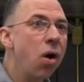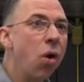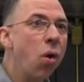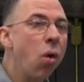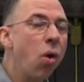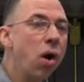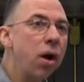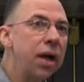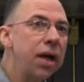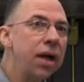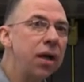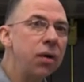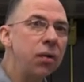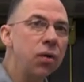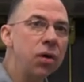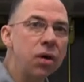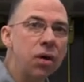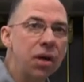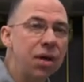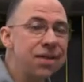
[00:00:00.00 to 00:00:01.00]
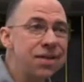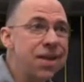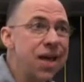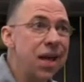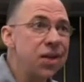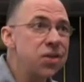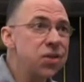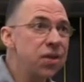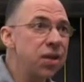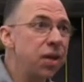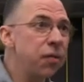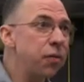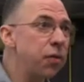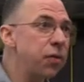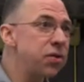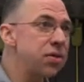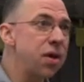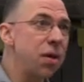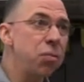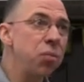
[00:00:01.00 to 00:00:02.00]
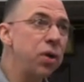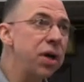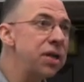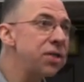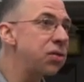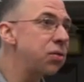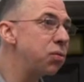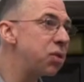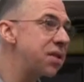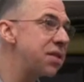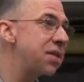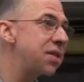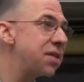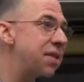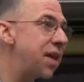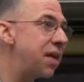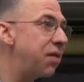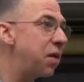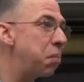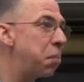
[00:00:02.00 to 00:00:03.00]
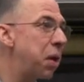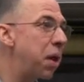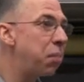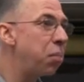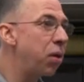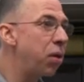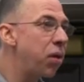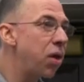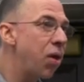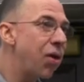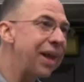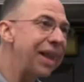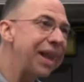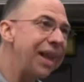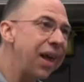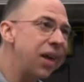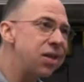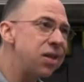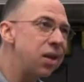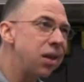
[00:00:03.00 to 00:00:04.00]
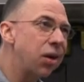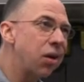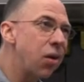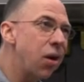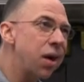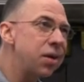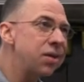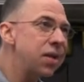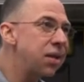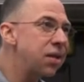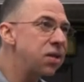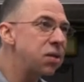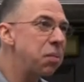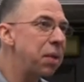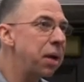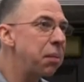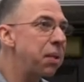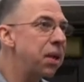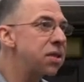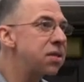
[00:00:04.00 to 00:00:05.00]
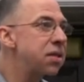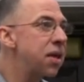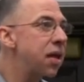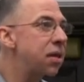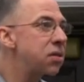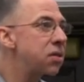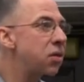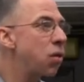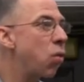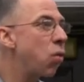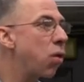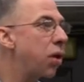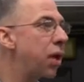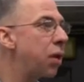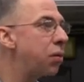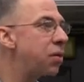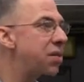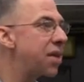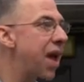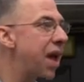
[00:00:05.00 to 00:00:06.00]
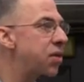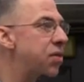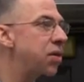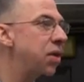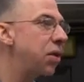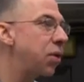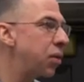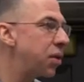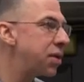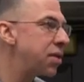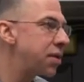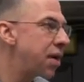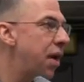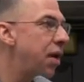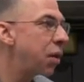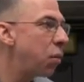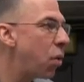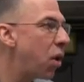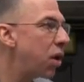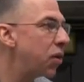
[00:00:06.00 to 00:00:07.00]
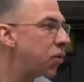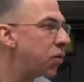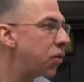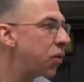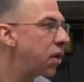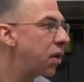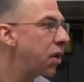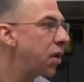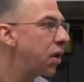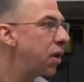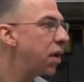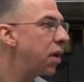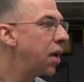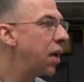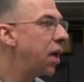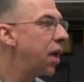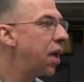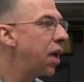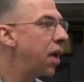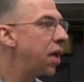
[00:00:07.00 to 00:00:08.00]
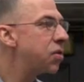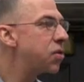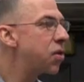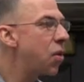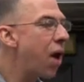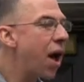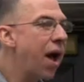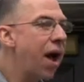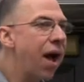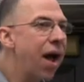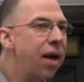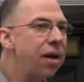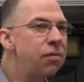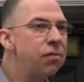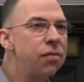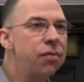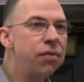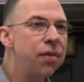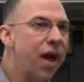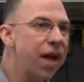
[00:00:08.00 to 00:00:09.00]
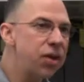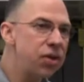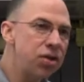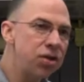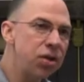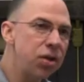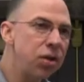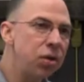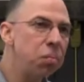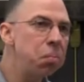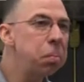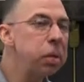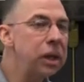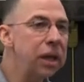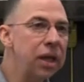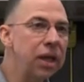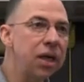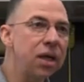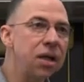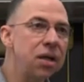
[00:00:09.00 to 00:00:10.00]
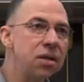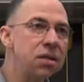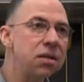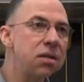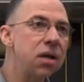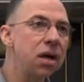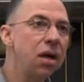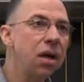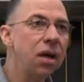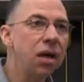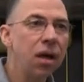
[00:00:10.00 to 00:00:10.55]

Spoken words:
he intentionally, for some reason, was deceiving people, though it led to the cross. That doesn't make much sense. Or he was actually who he said he was. And so I invite you, please,